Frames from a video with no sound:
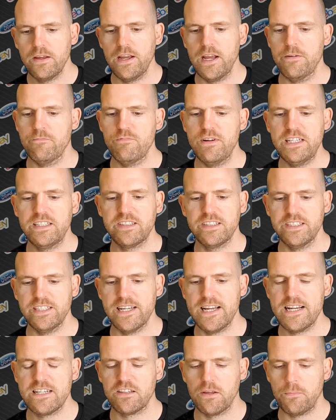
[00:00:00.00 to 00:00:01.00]
In recent
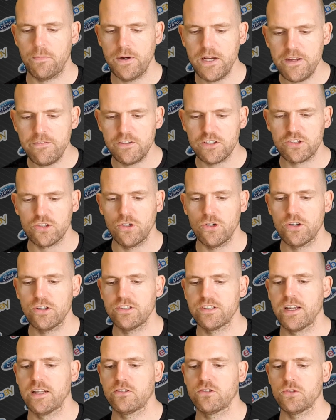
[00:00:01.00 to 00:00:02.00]
years, the previous owner
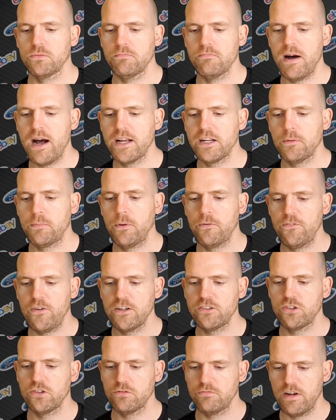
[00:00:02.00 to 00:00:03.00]
has had some minor
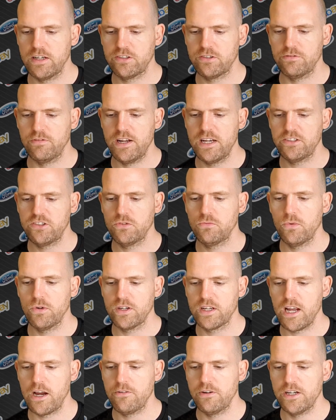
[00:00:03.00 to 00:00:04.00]
professional restoration
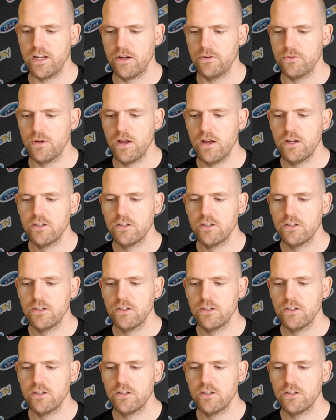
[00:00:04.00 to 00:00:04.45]
work carried out